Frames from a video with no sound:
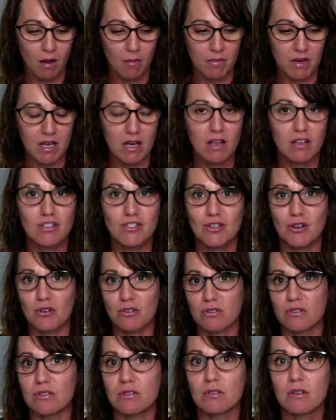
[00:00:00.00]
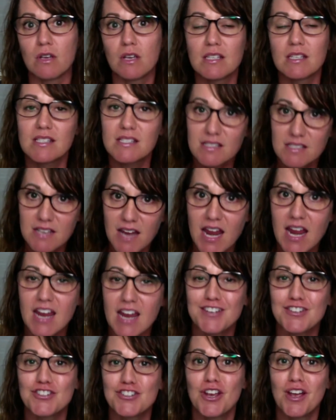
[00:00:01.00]
in a certain
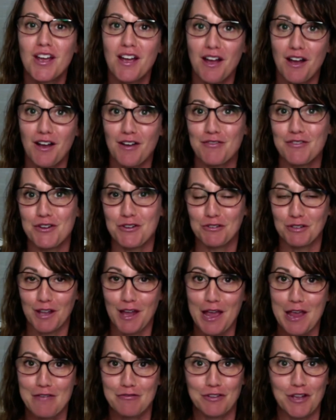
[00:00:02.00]
stage of your life,